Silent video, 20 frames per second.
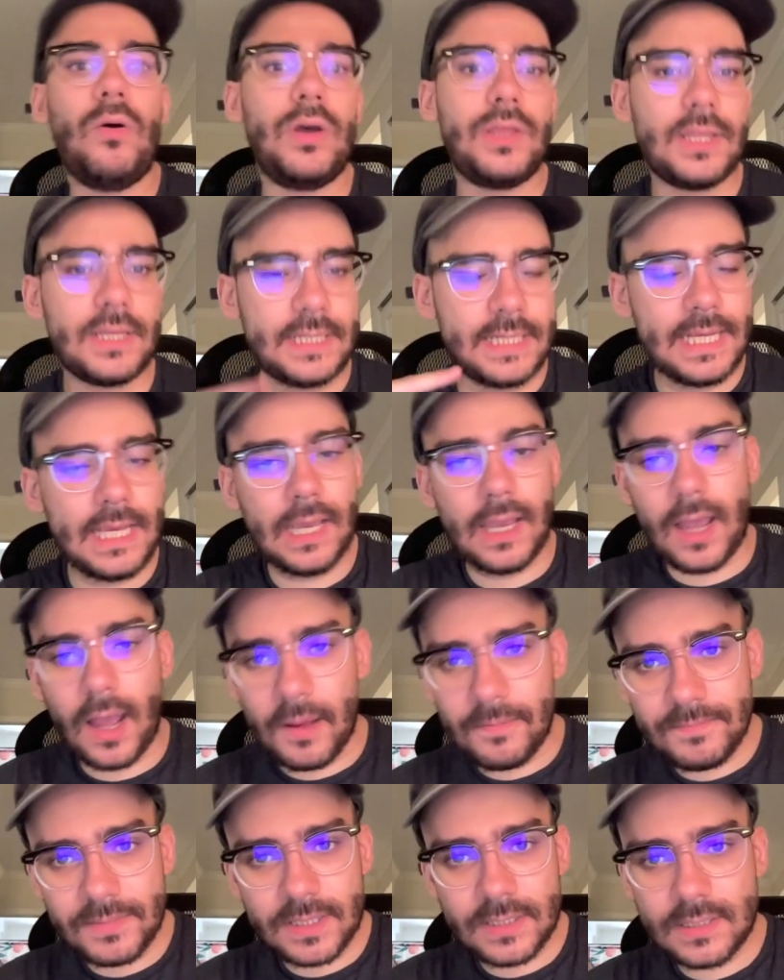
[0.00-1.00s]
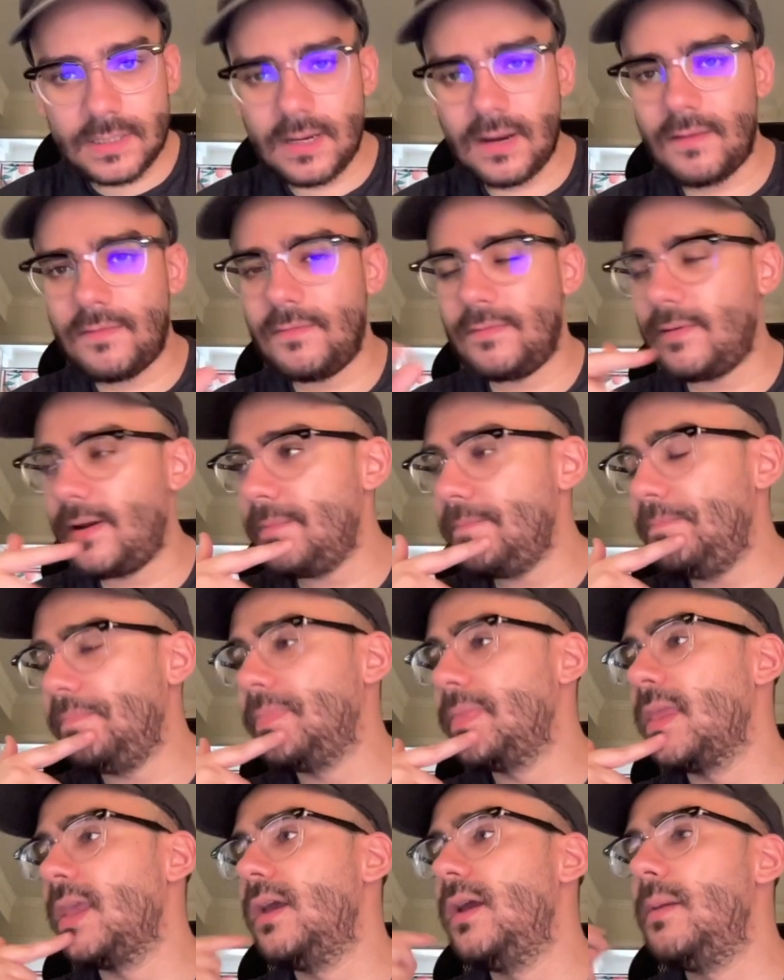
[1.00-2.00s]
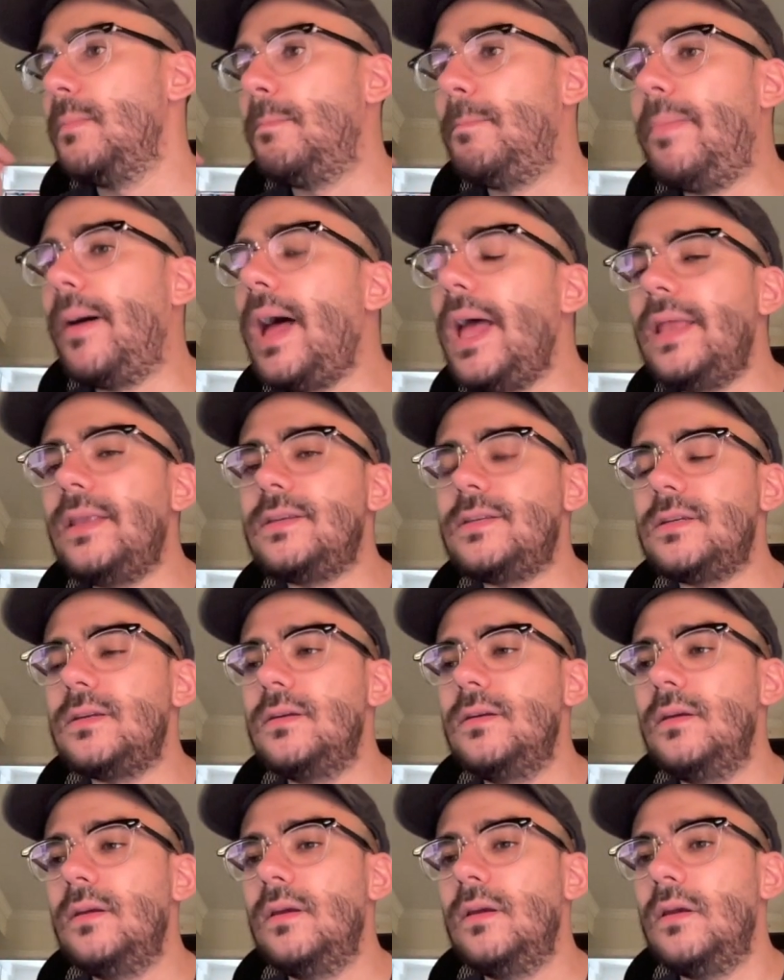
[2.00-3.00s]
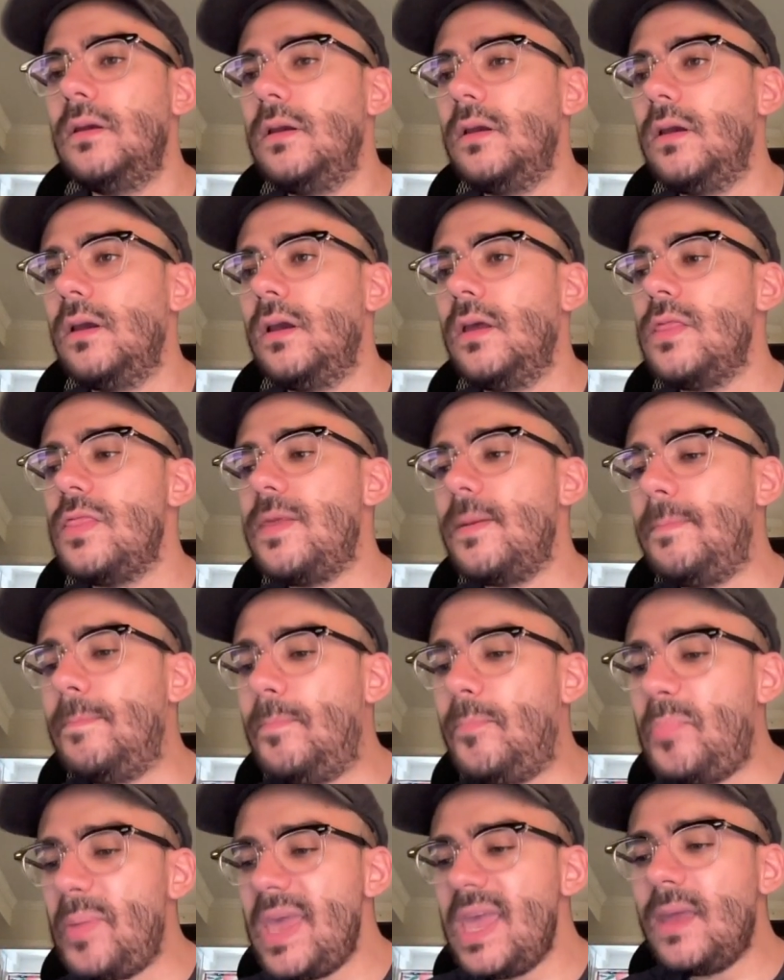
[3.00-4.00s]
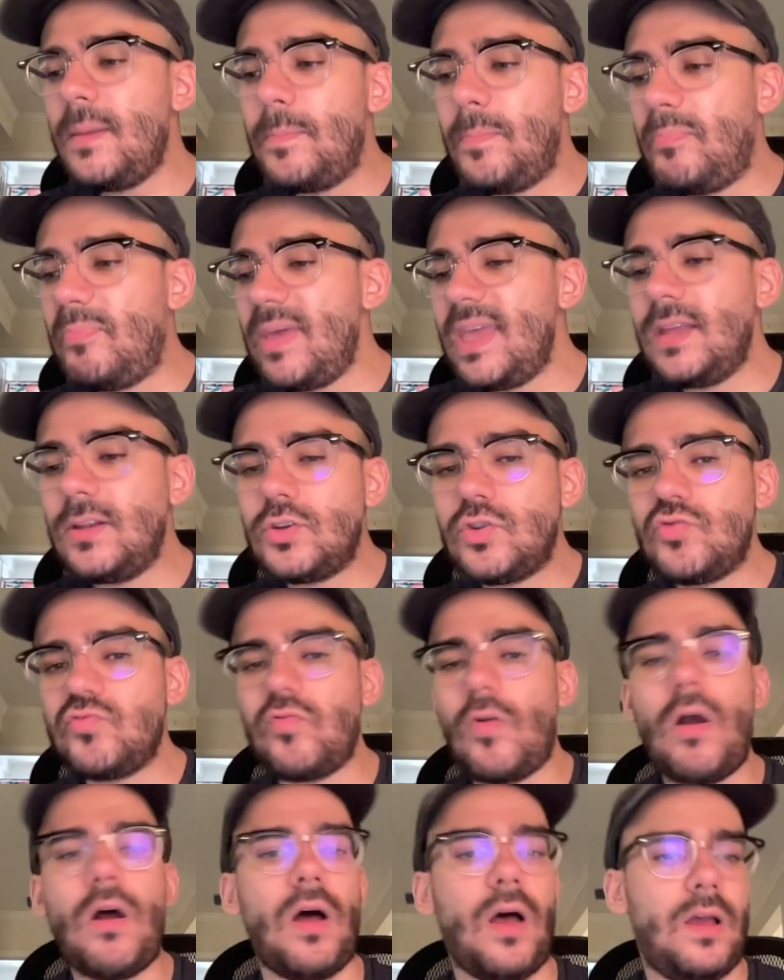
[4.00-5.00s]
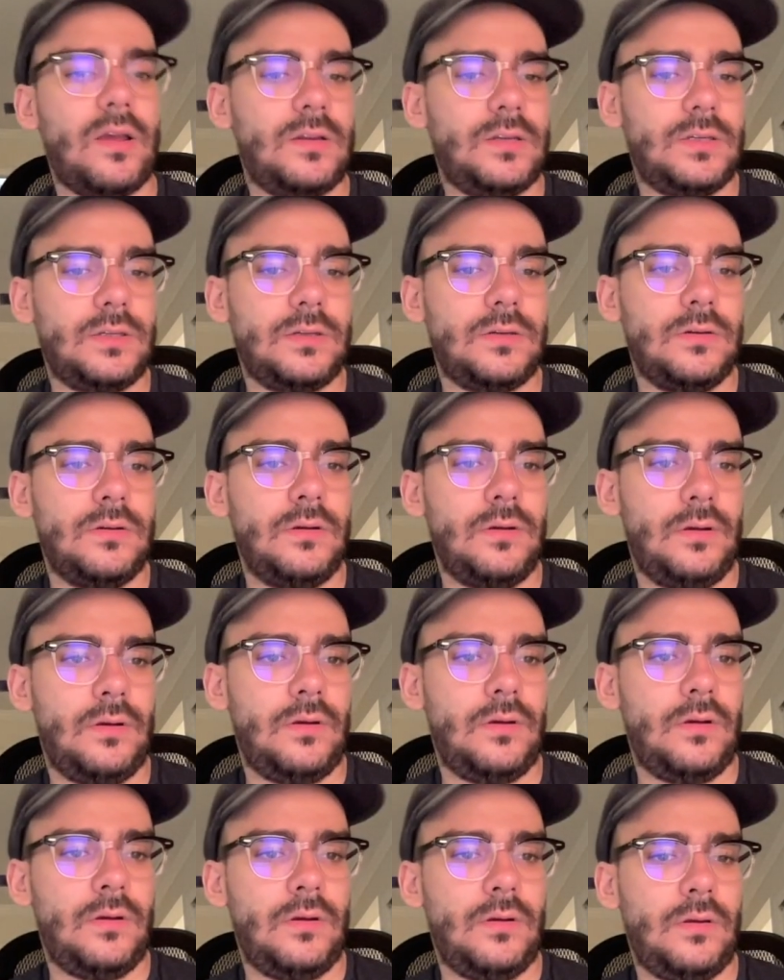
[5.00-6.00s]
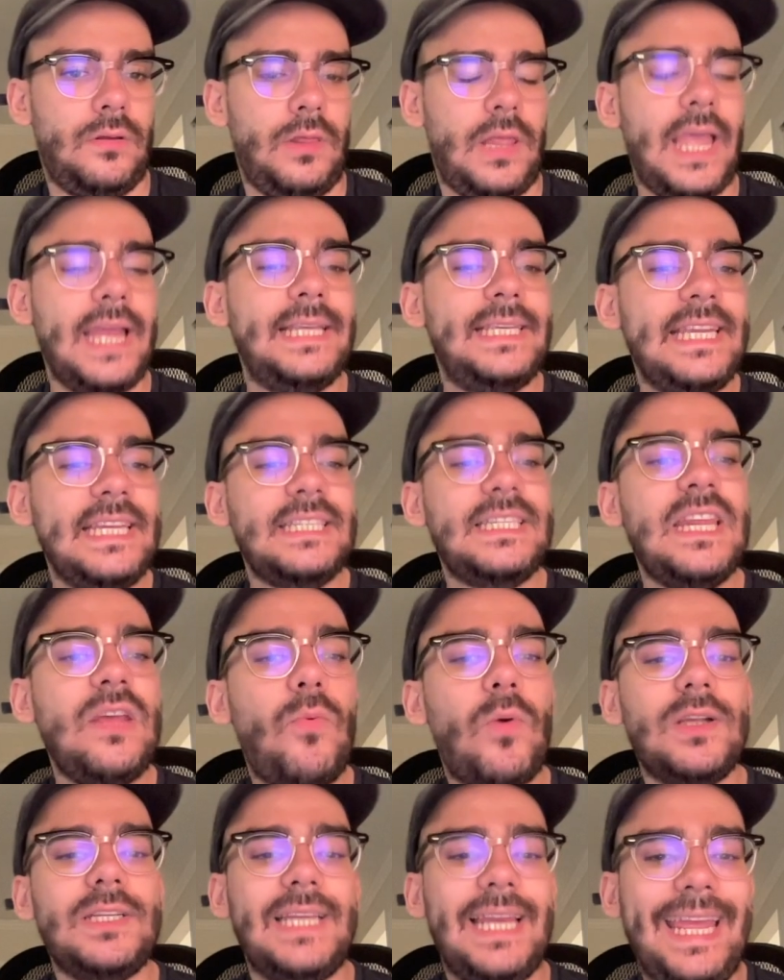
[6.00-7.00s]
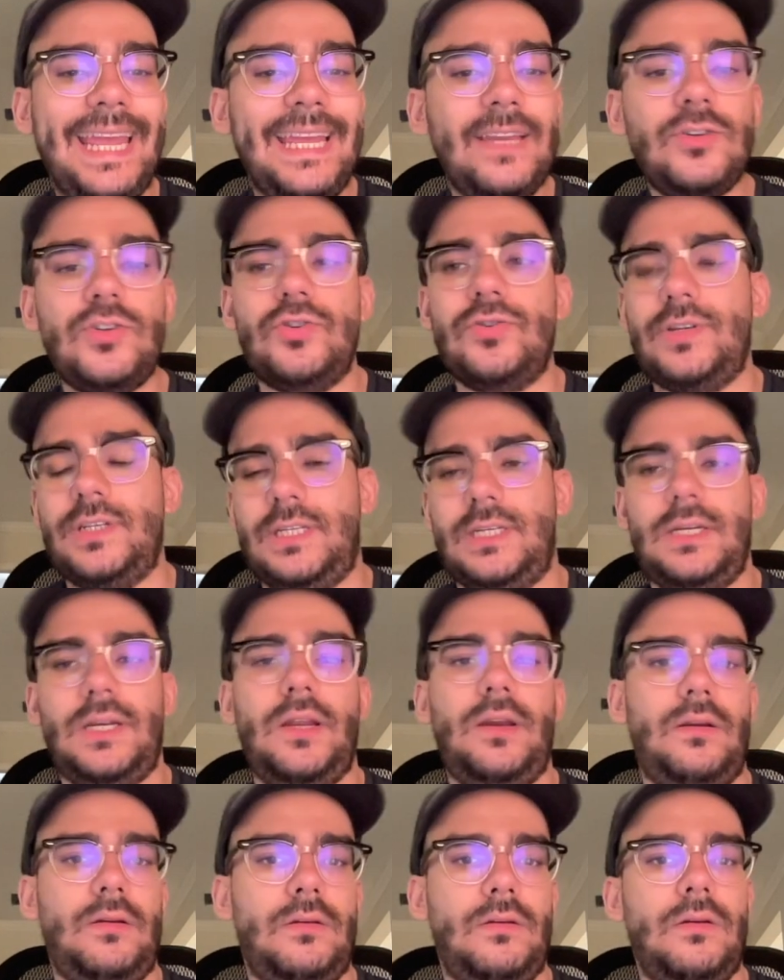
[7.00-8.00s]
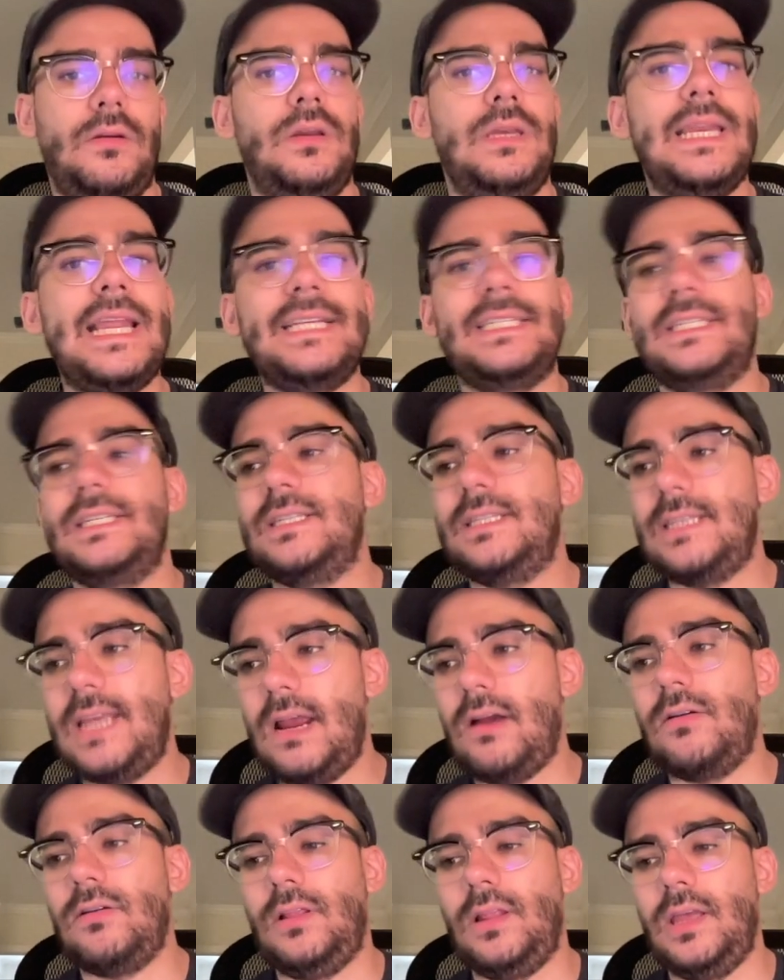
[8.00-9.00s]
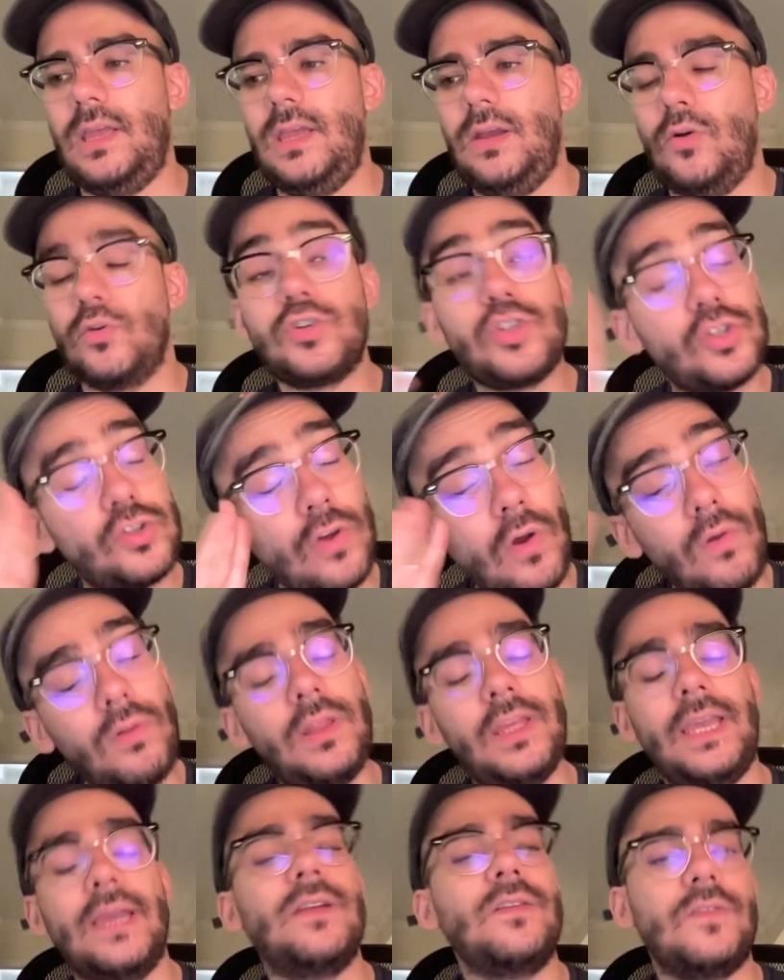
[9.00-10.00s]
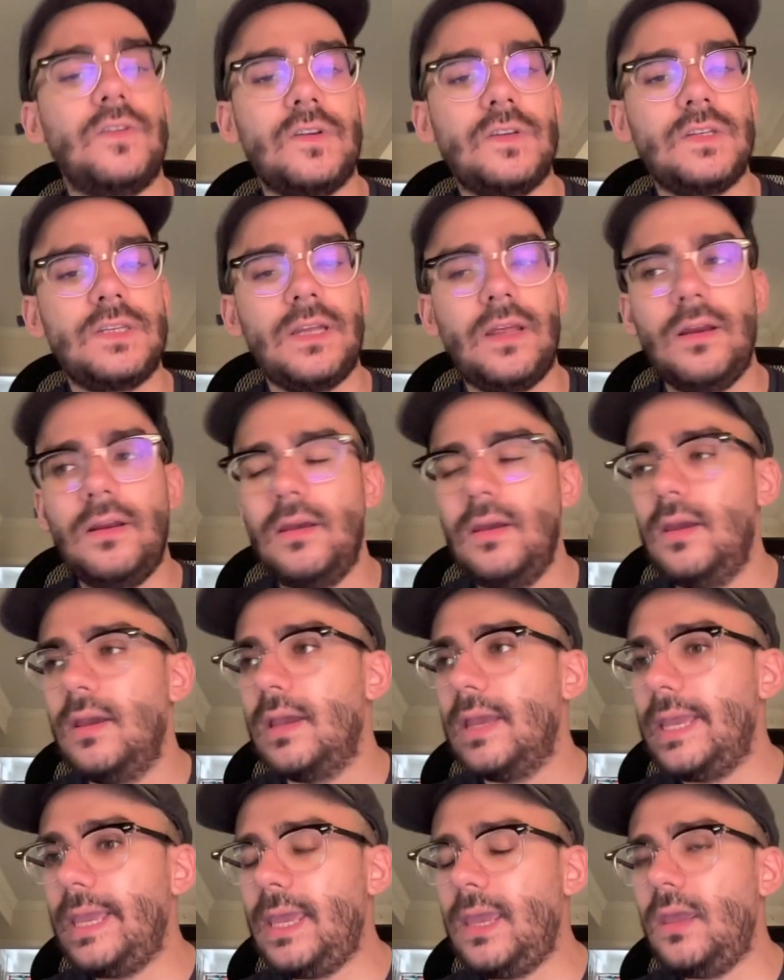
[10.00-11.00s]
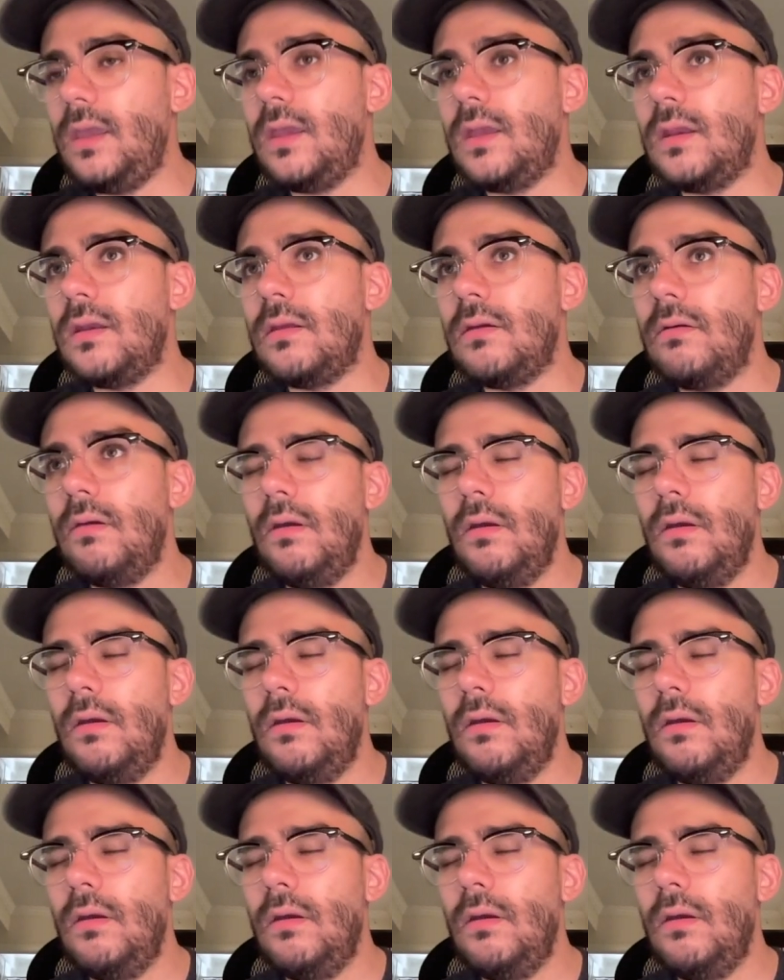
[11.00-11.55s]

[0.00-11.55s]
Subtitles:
and the teacups and stuff, right? But the big draws Like, Disney wasn't interested necessarily or solely interested in